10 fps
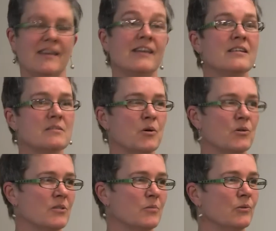It is
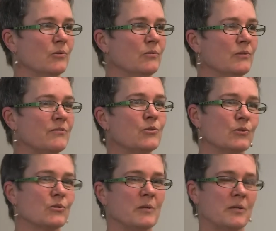possible. We've
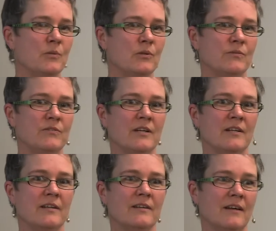talked to people who've
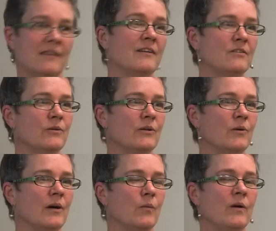done it and they do it
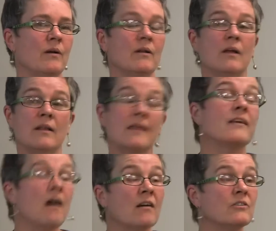quite well. They
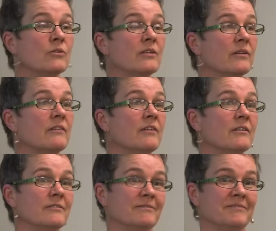can't do it on their
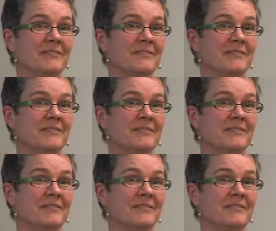own.